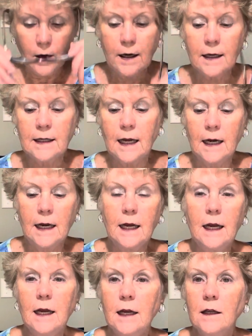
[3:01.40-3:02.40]
like I said,
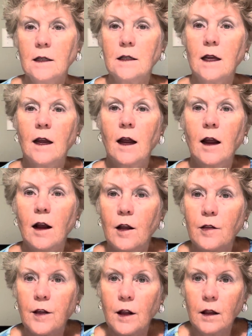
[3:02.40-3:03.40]
he is
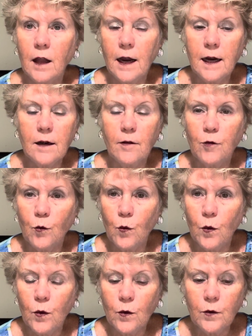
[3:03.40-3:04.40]
the light of the
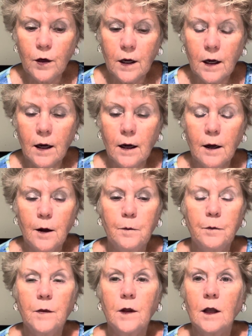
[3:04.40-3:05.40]
world.
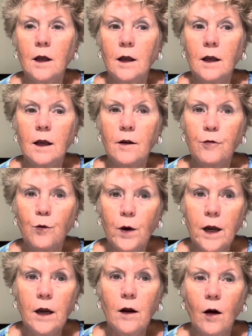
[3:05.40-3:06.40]
If
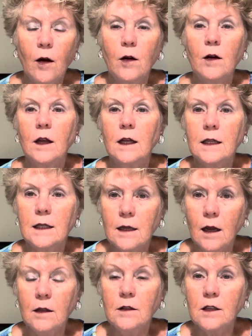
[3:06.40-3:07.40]
we are
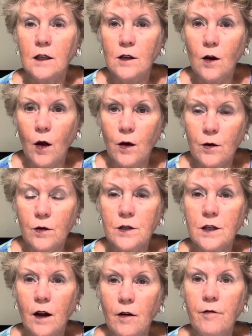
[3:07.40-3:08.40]
sons and daughters
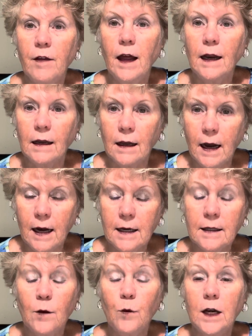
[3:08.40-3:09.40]
of that
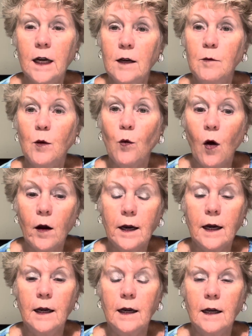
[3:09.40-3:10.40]
light, then we need to be
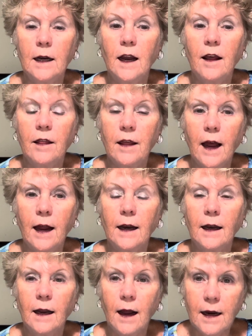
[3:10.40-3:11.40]
walking in that
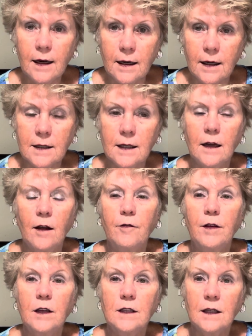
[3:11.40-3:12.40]
likeness of
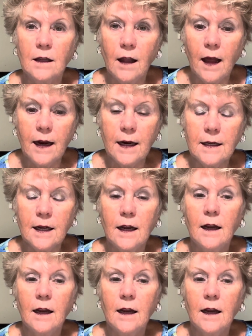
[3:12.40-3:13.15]
his light